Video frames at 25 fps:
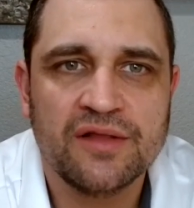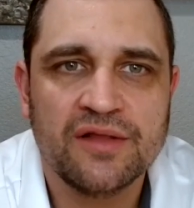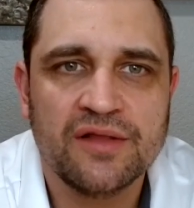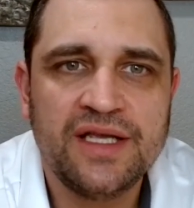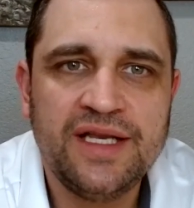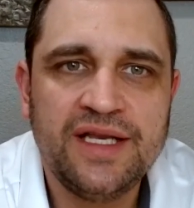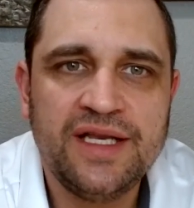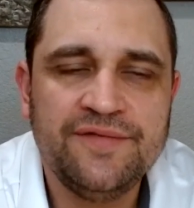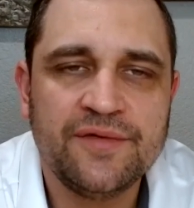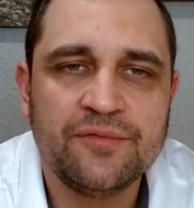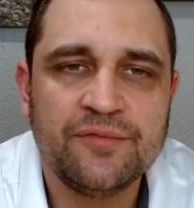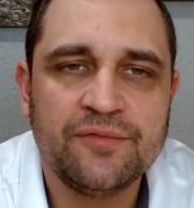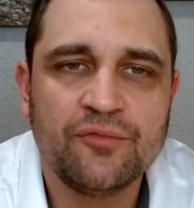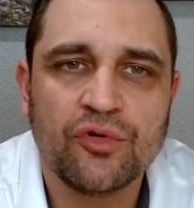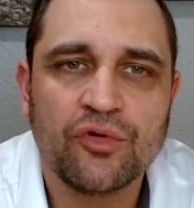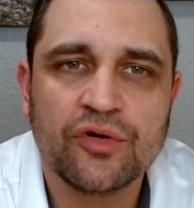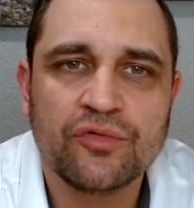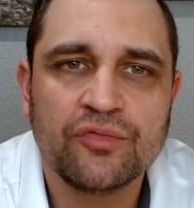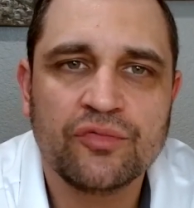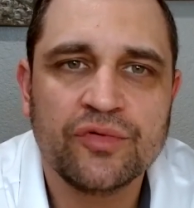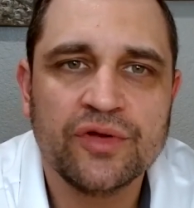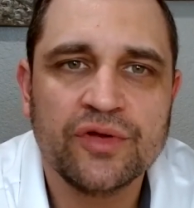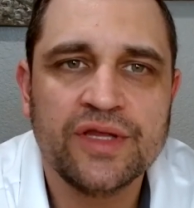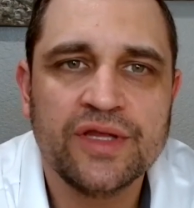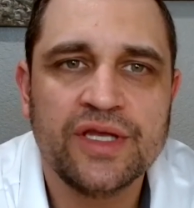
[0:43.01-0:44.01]
It can even work
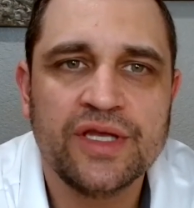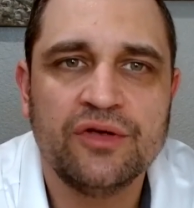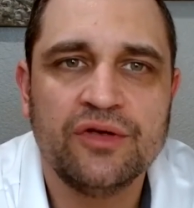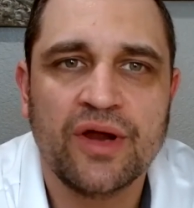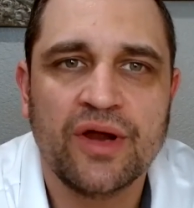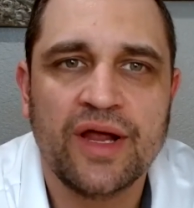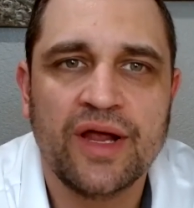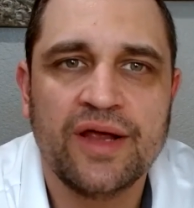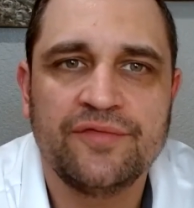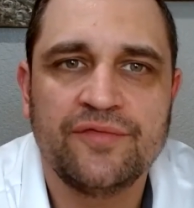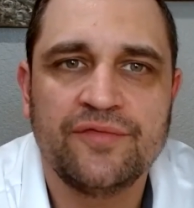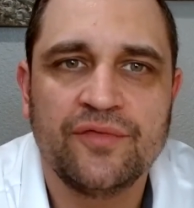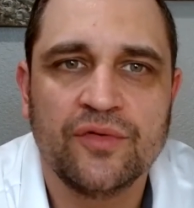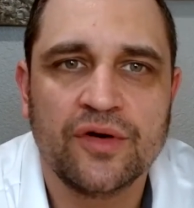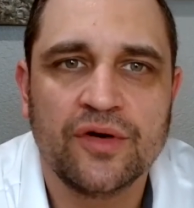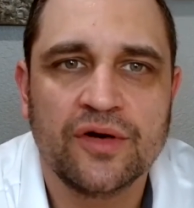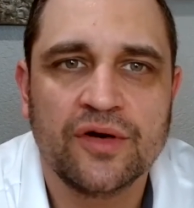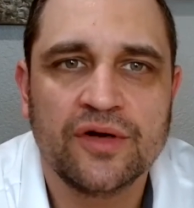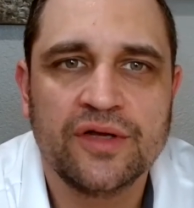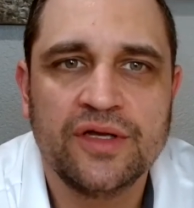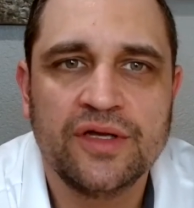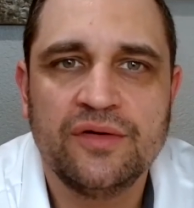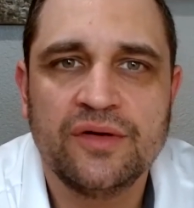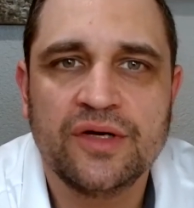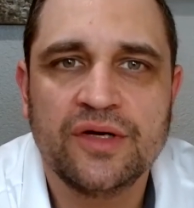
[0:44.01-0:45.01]
really great for
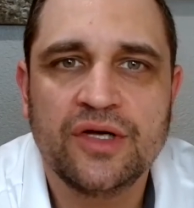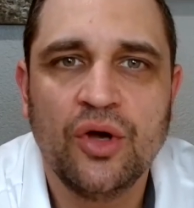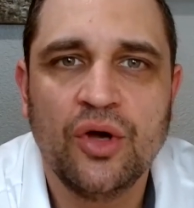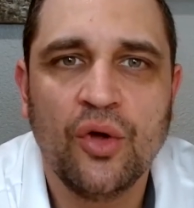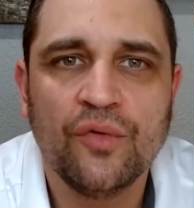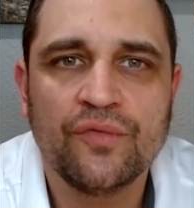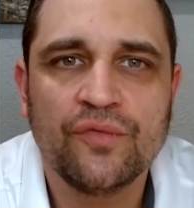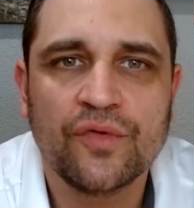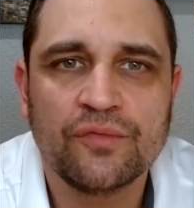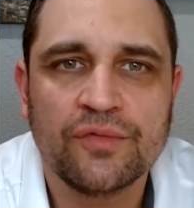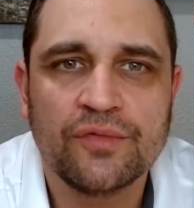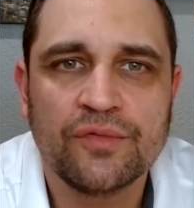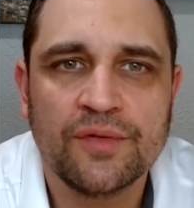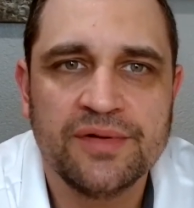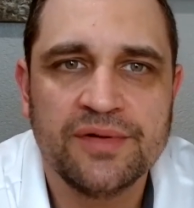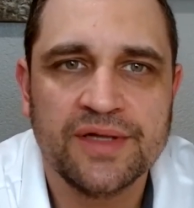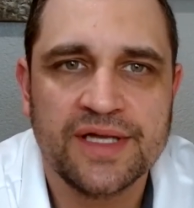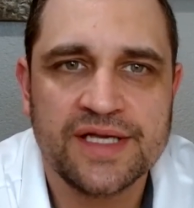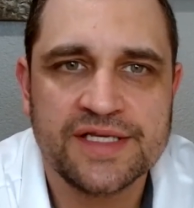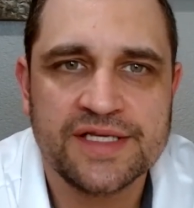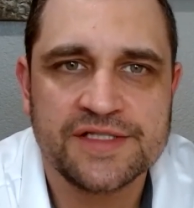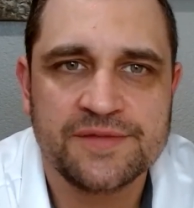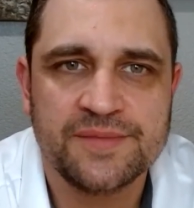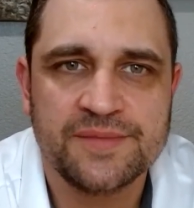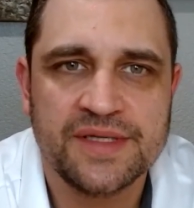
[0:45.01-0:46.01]
culvert
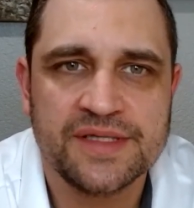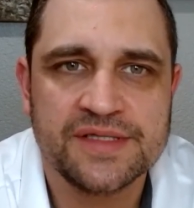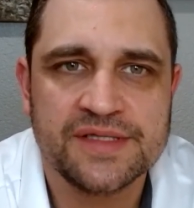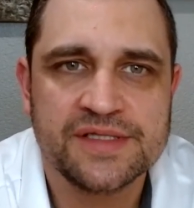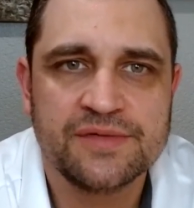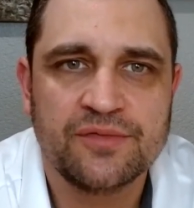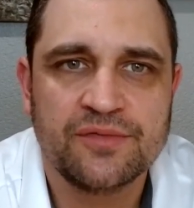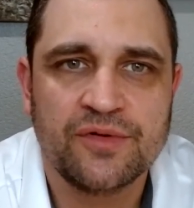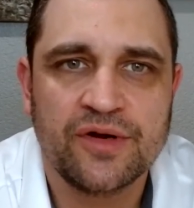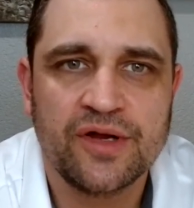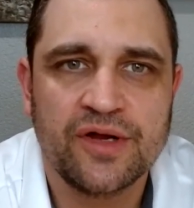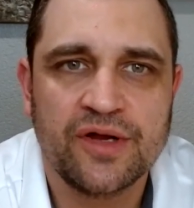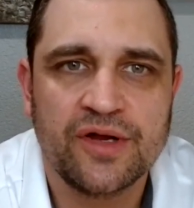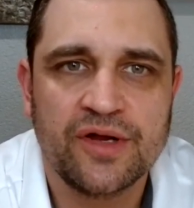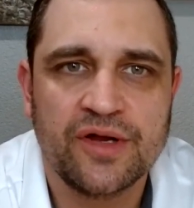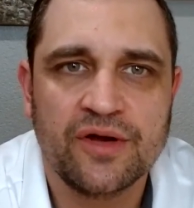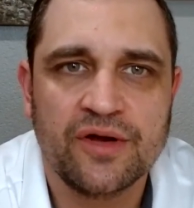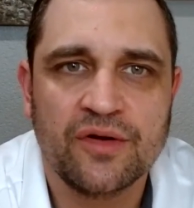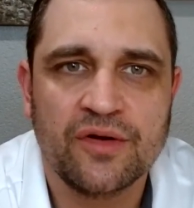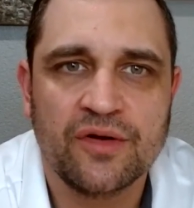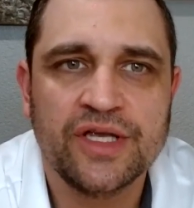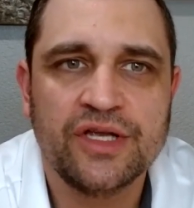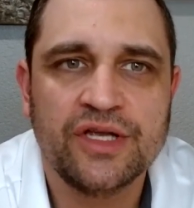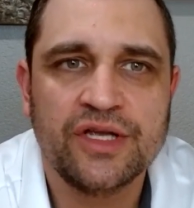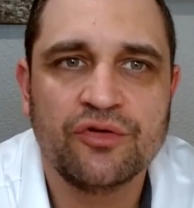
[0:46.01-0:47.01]
replacements where you're only
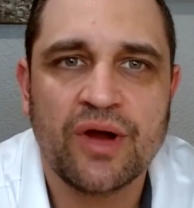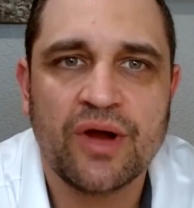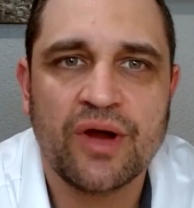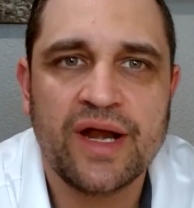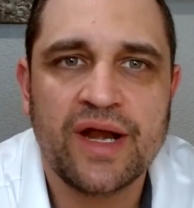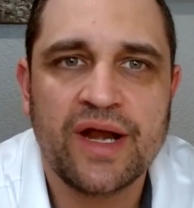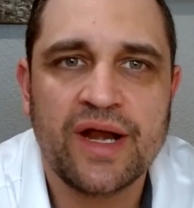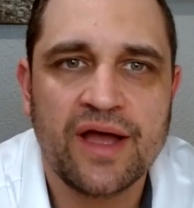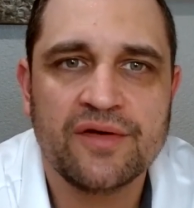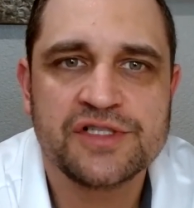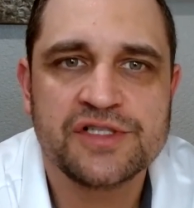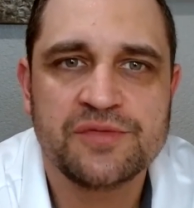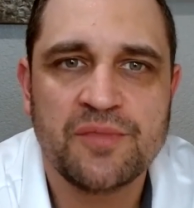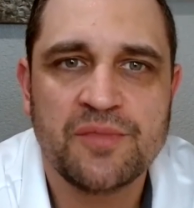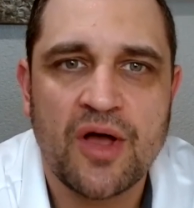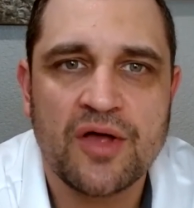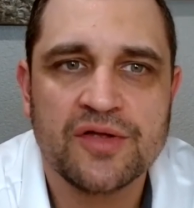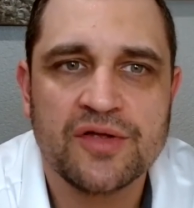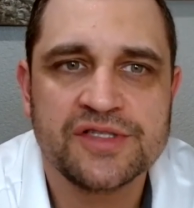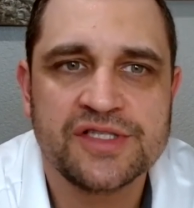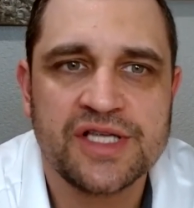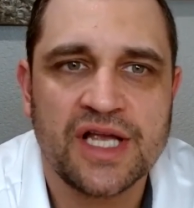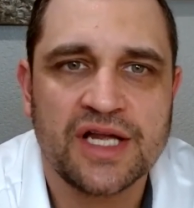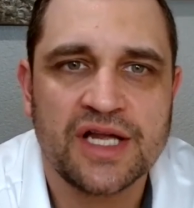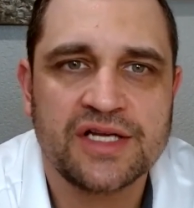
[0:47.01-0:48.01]
grading out a small
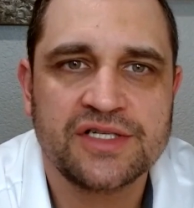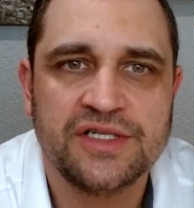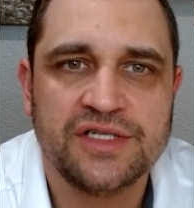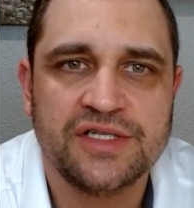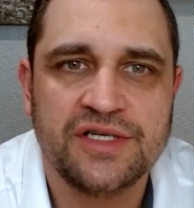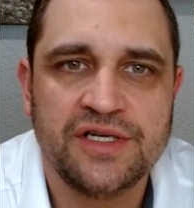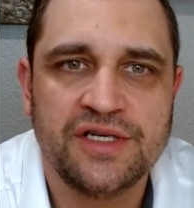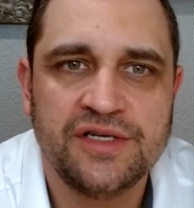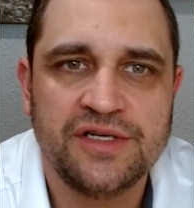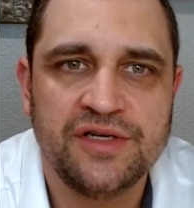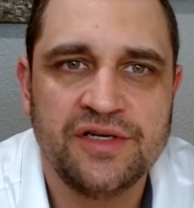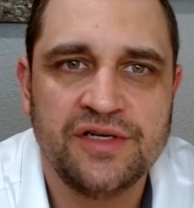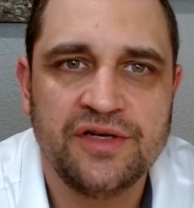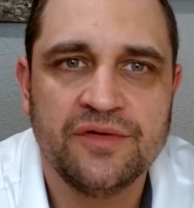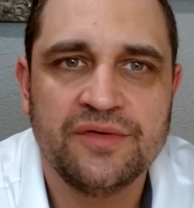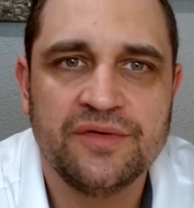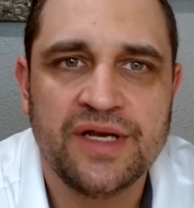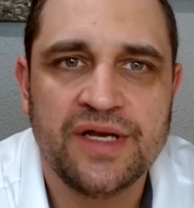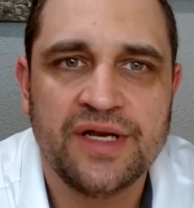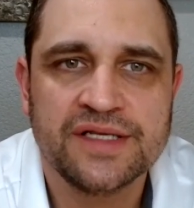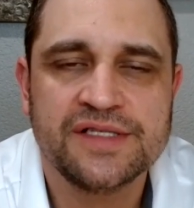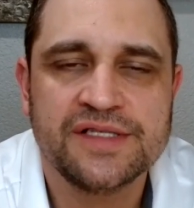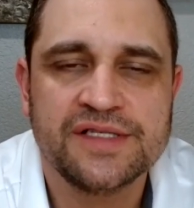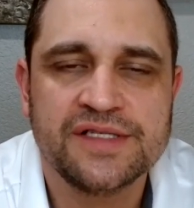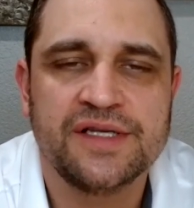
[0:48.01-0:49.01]
section and you don't
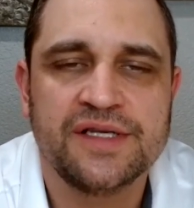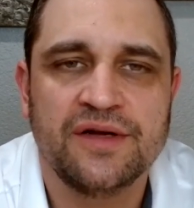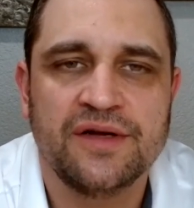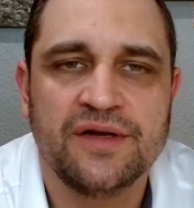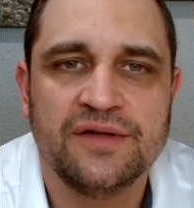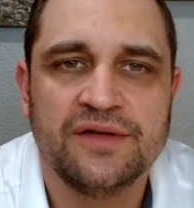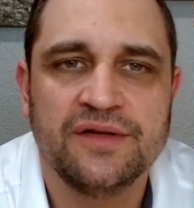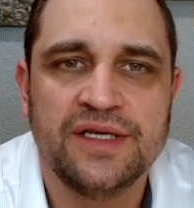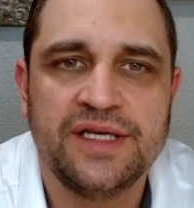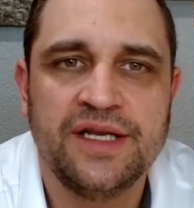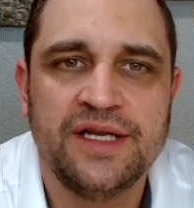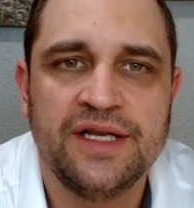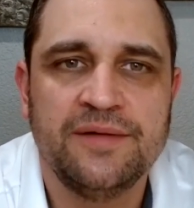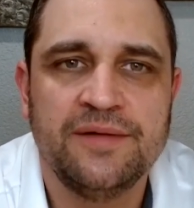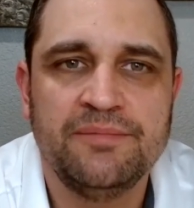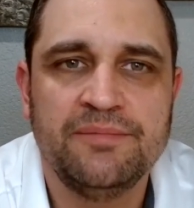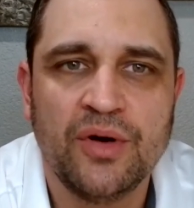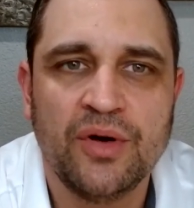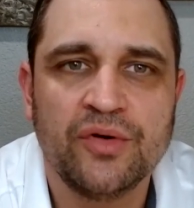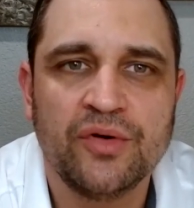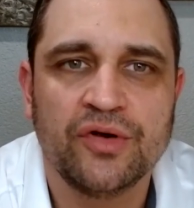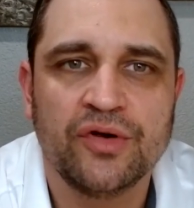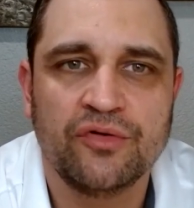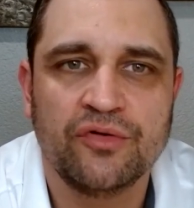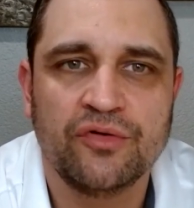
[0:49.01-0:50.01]
necessarily need a
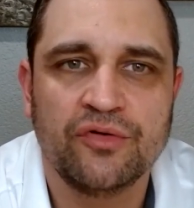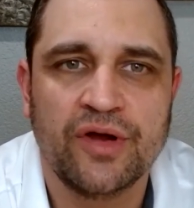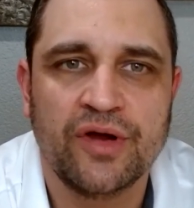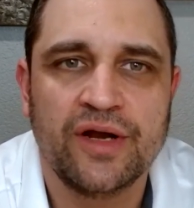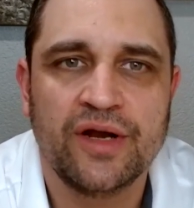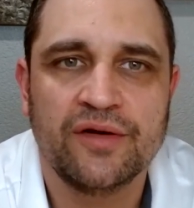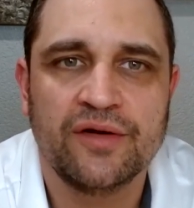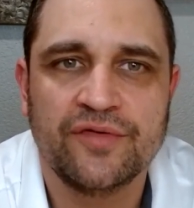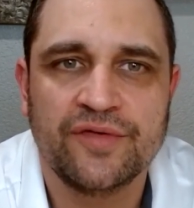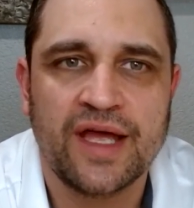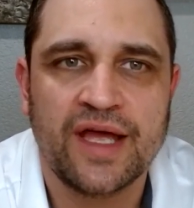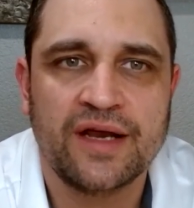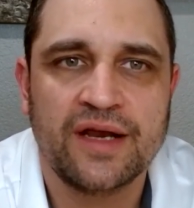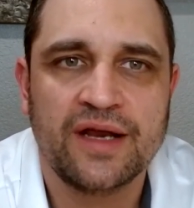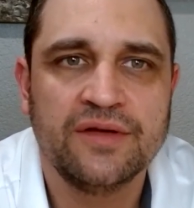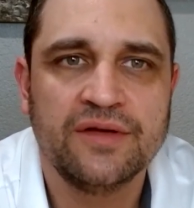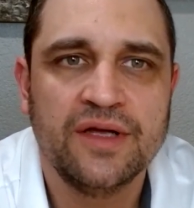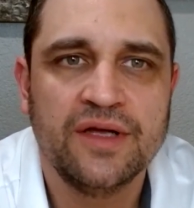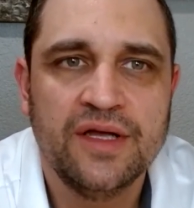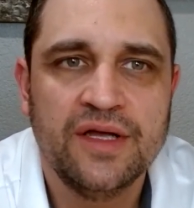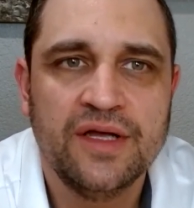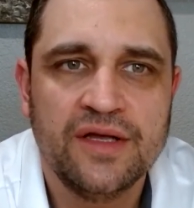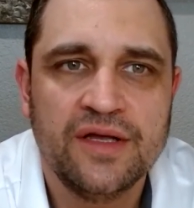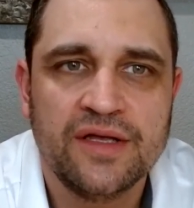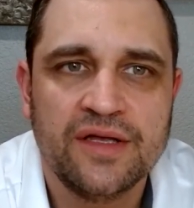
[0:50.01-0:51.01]
motor grader for that
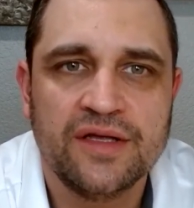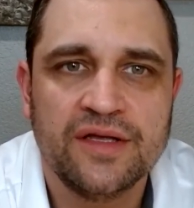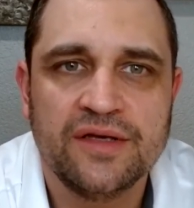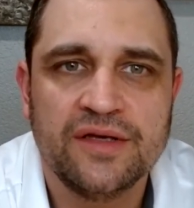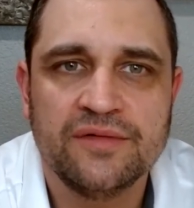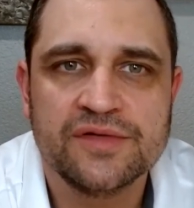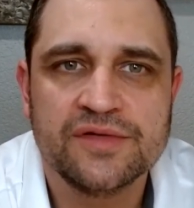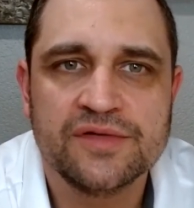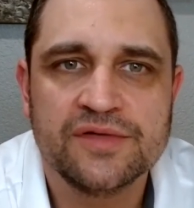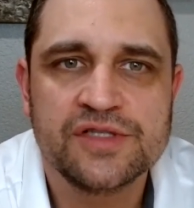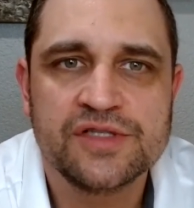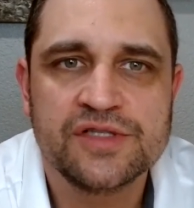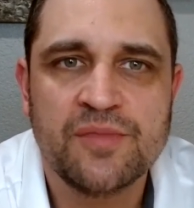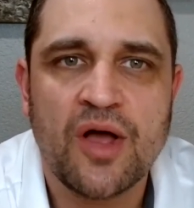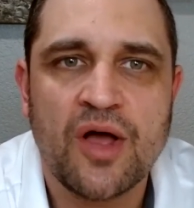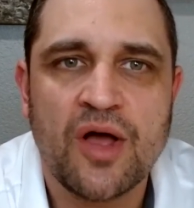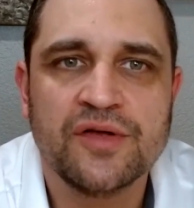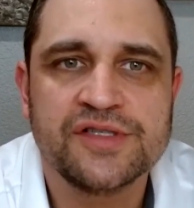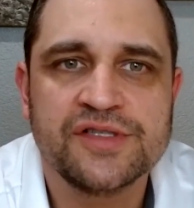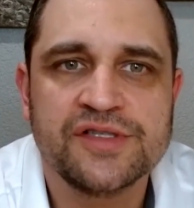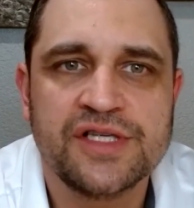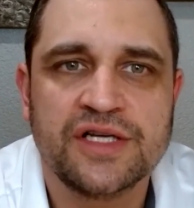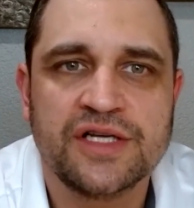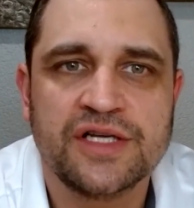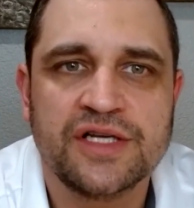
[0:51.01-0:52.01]
small
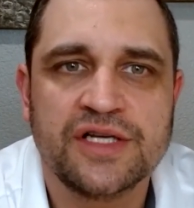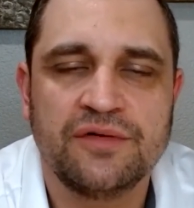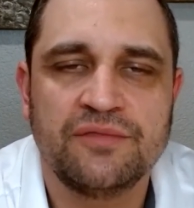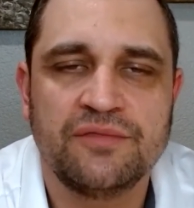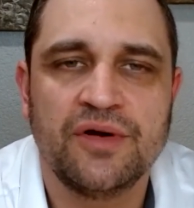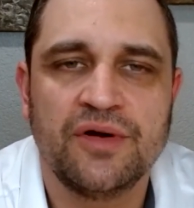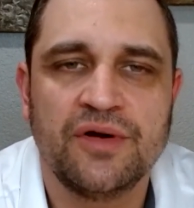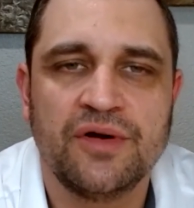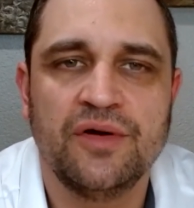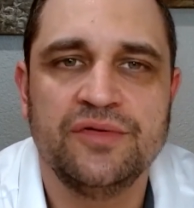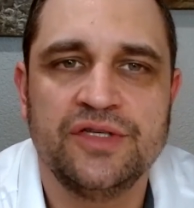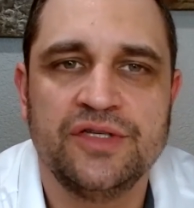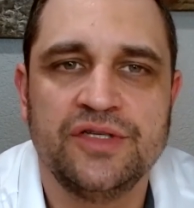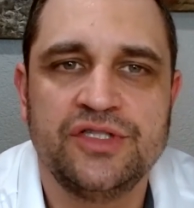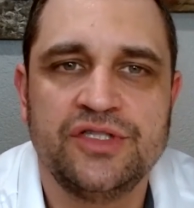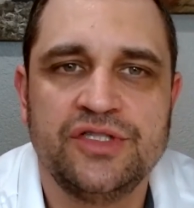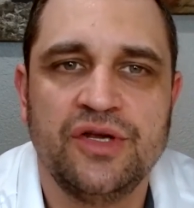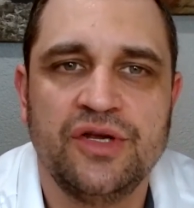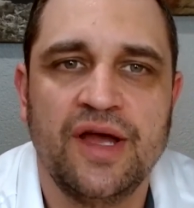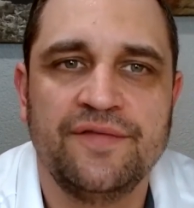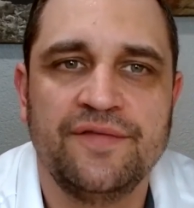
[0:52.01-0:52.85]
section of road that you have to